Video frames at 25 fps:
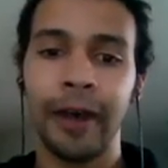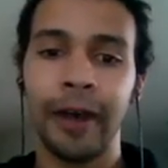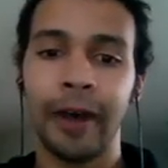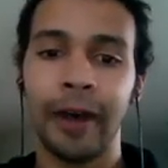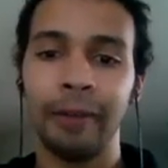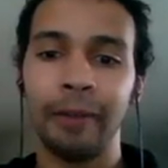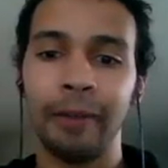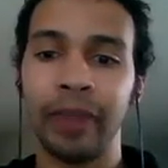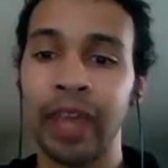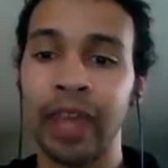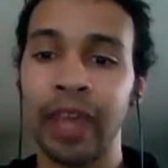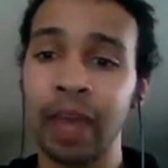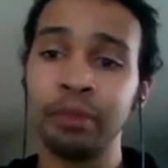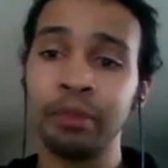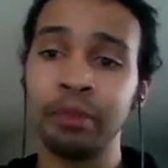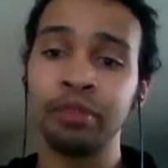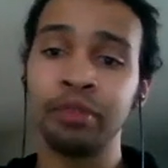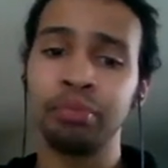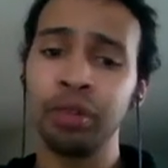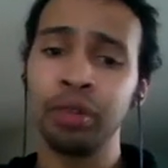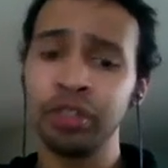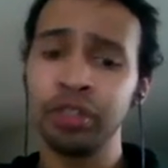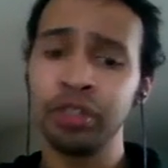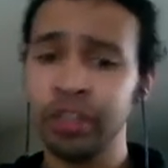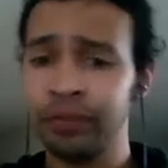The game
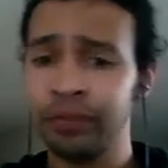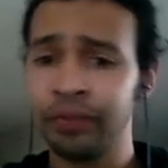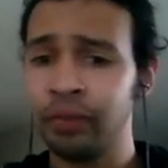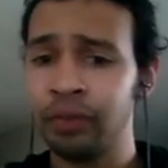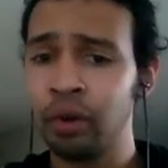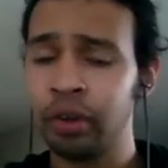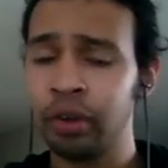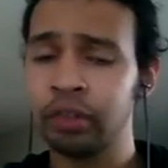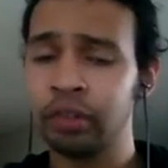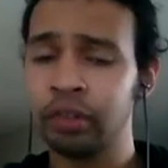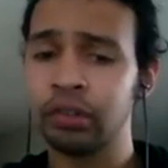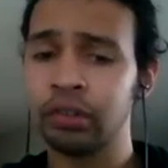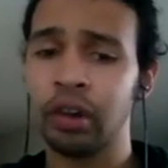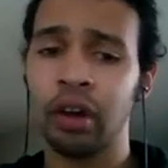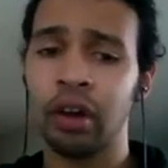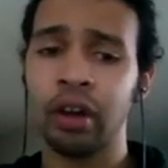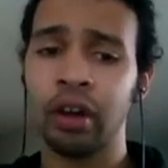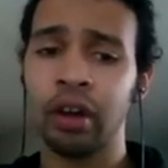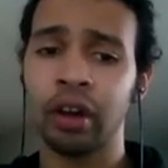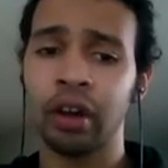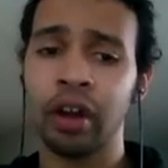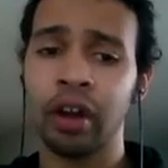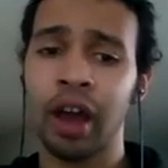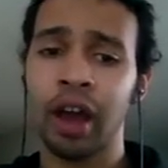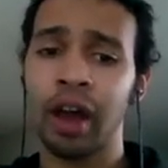is mostly focused
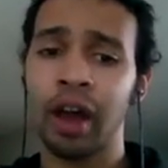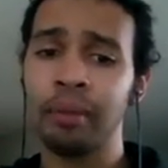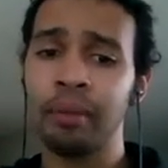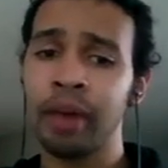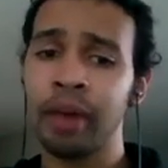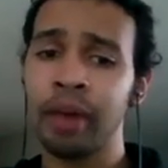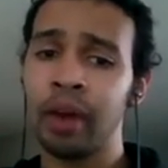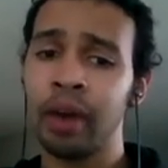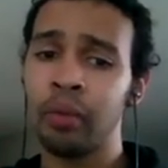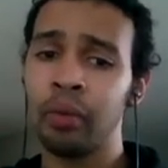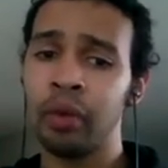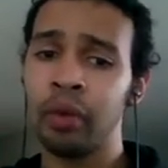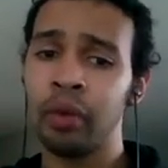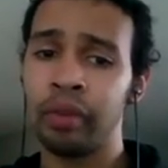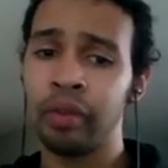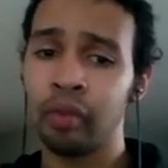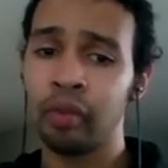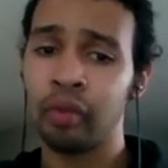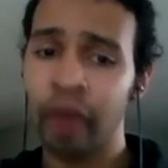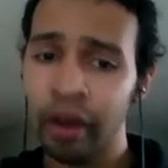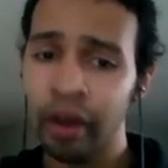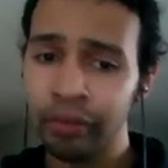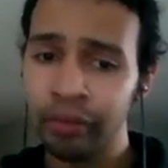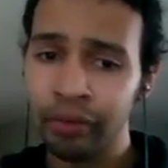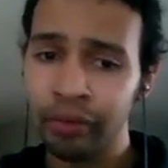on combat with
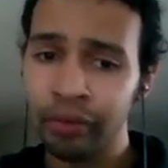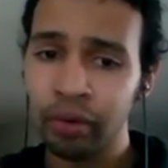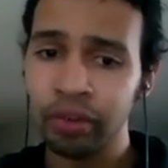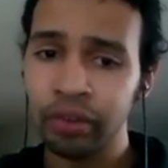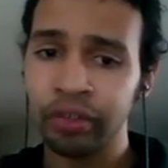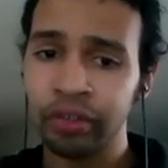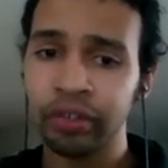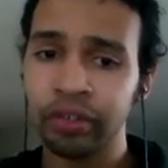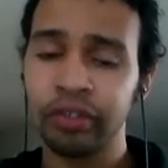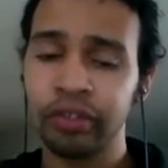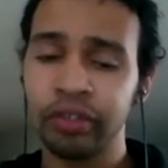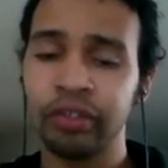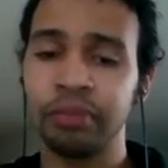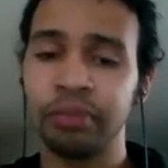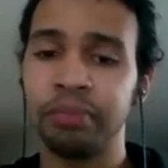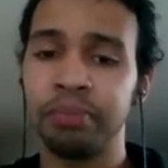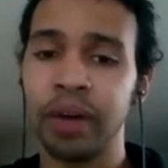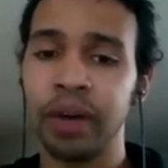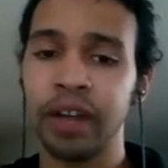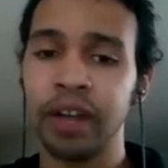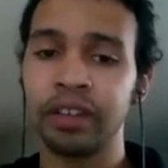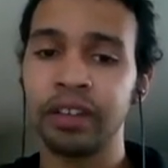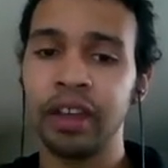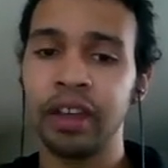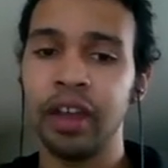ground forces,
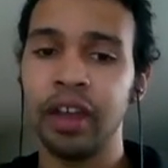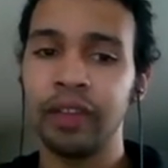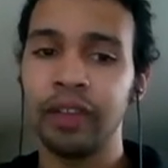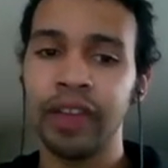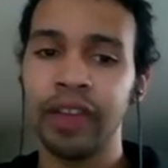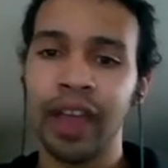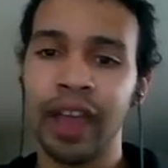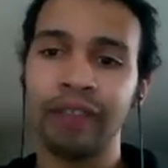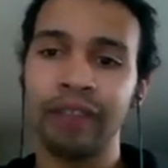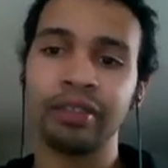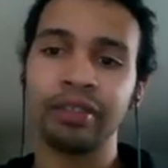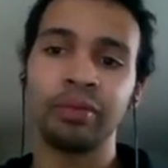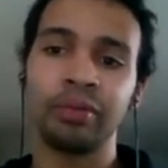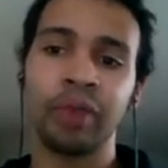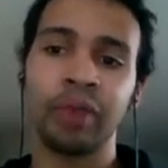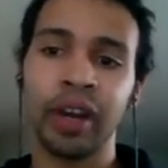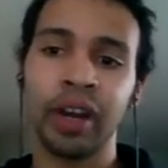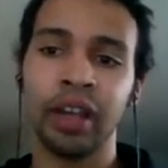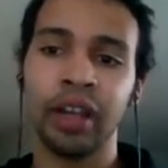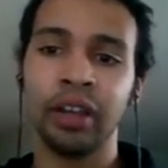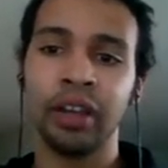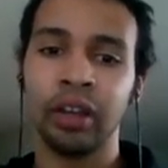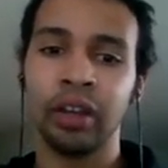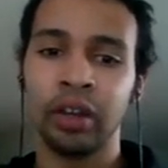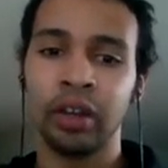but they have some
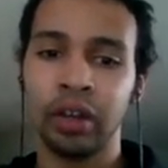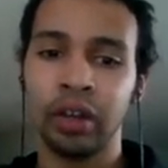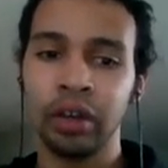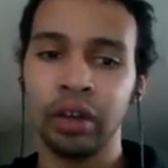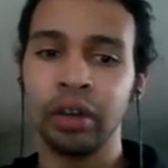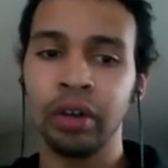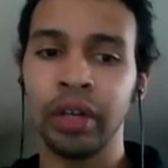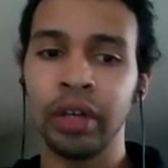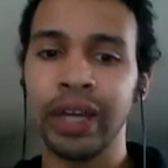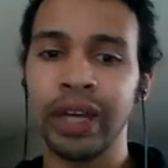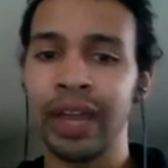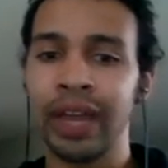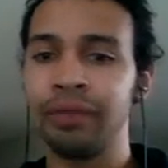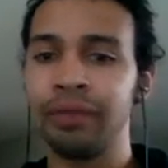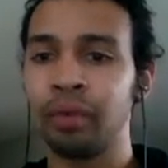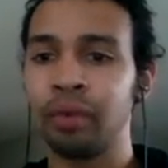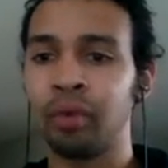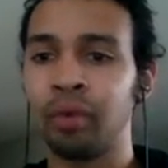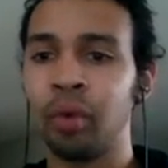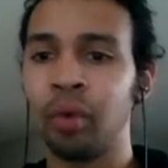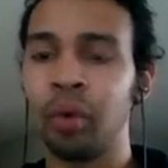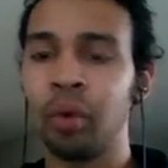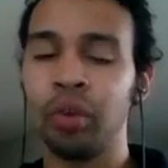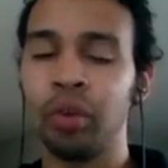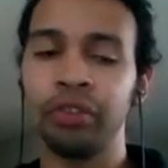very good naval
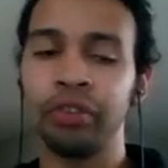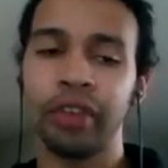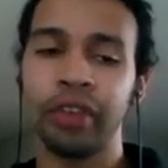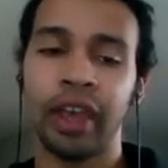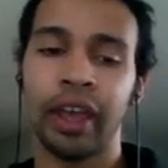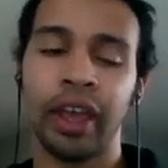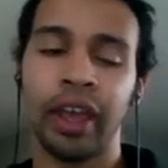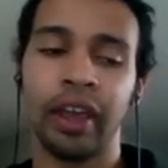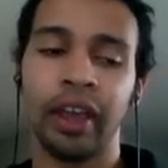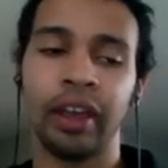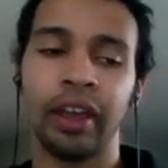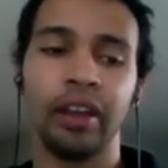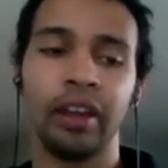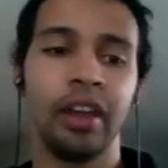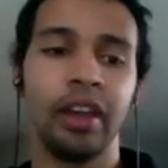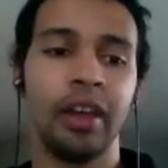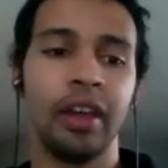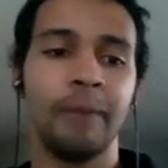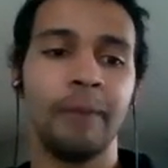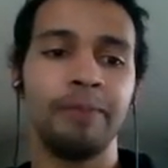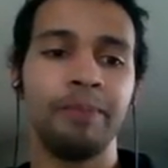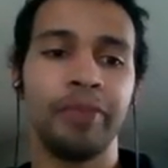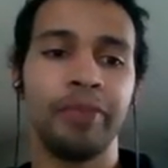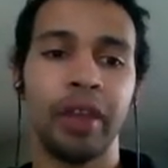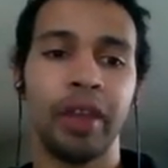rules, and
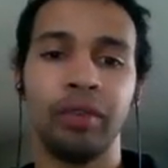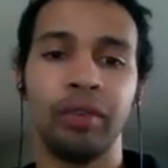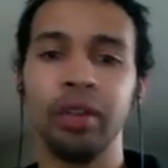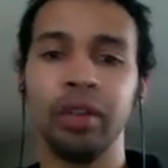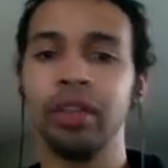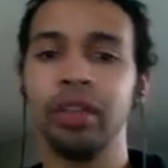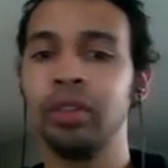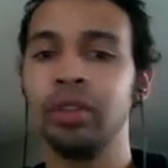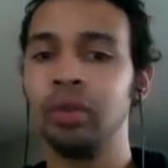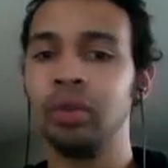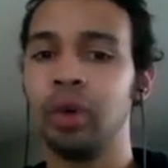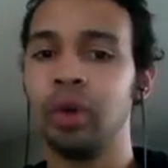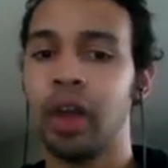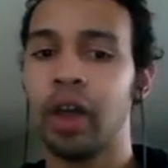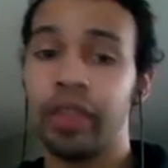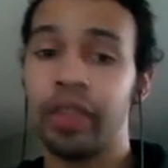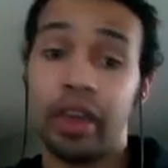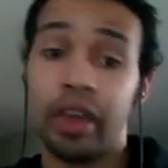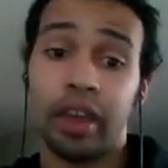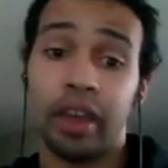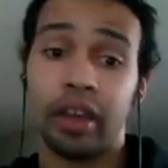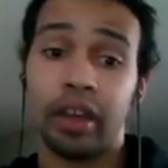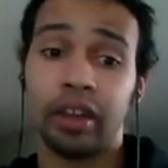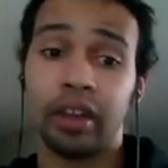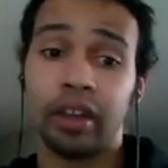they really do, I
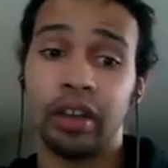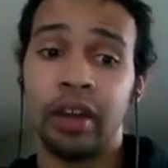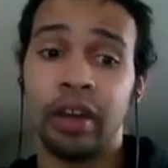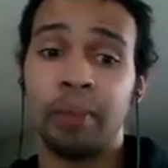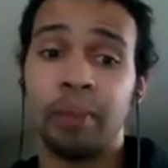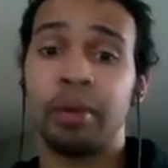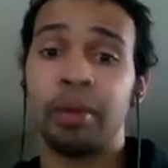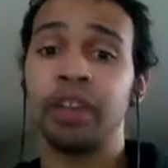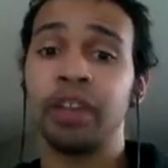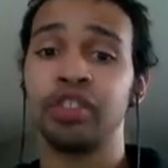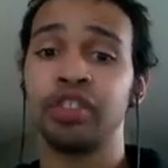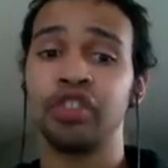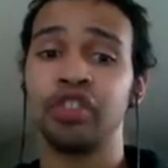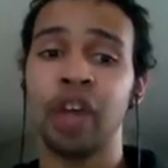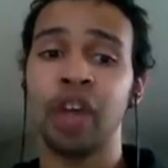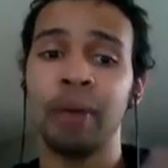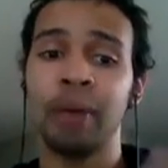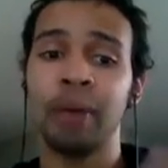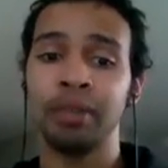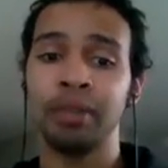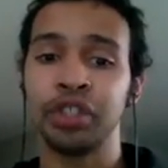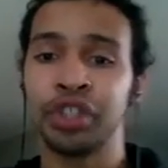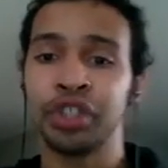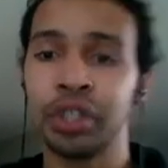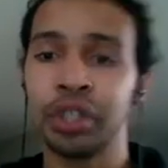think, an impressive
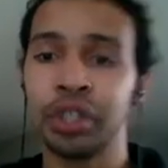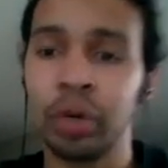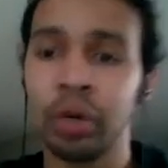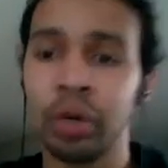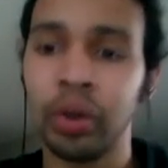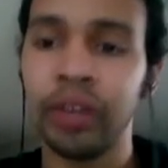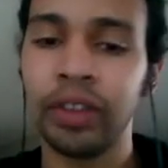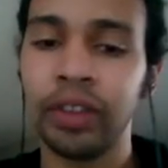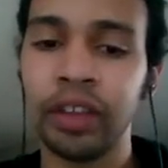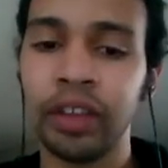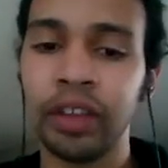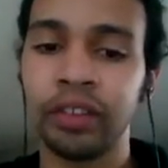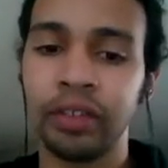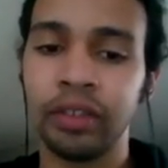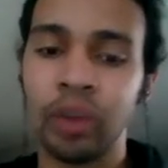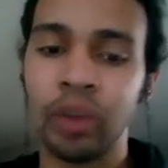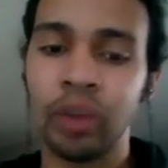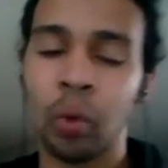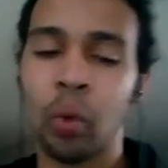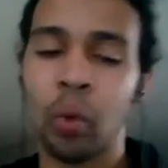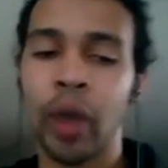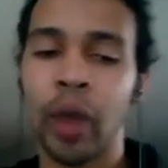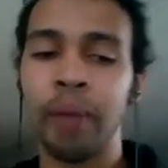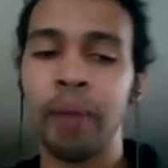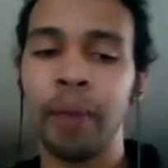job of showing this
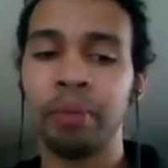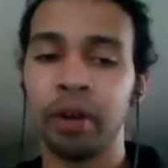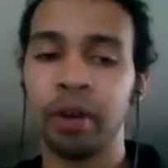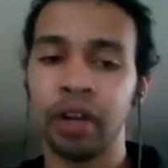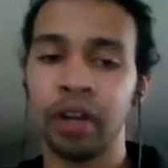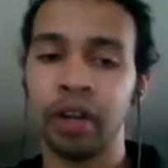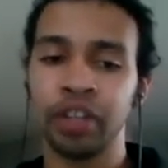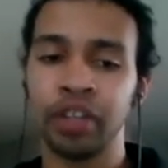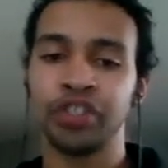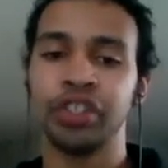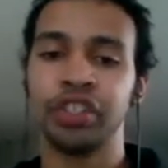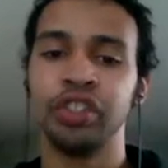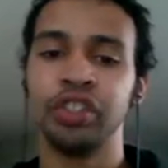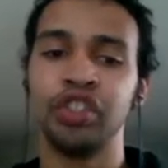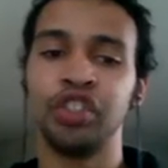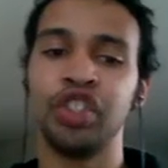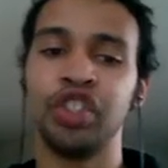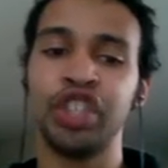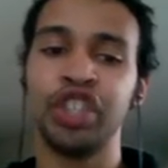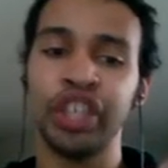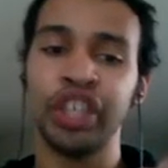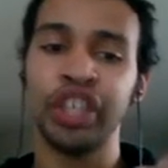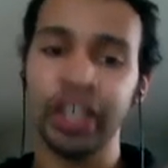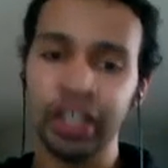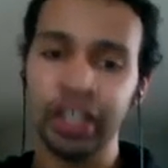the way production
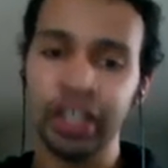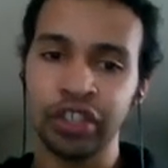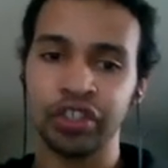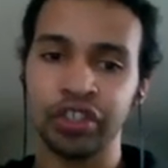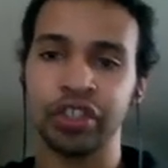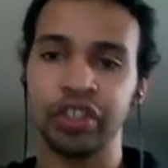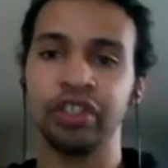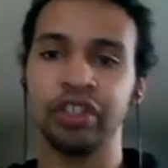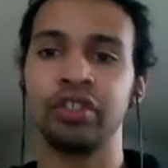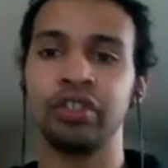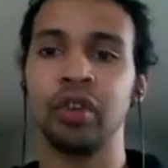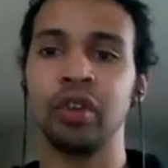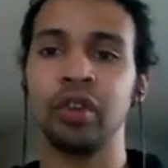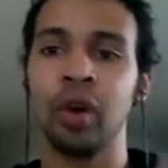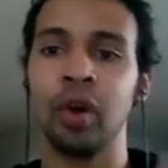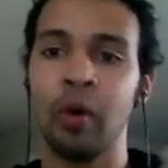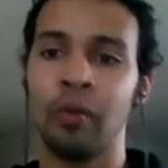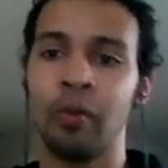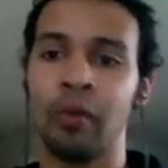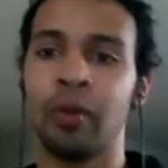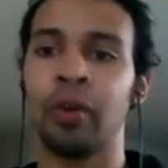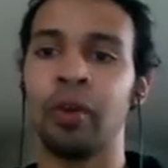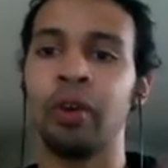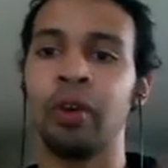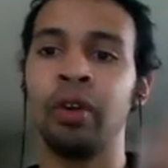changes
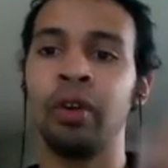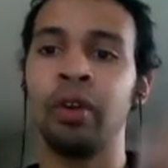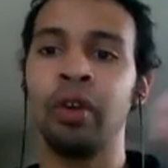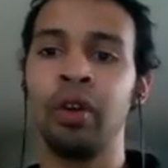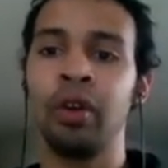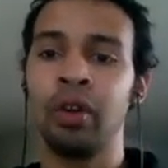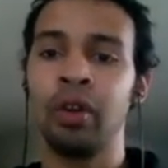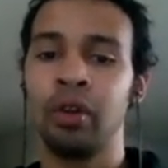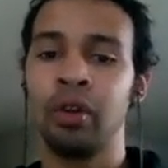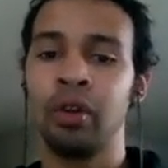over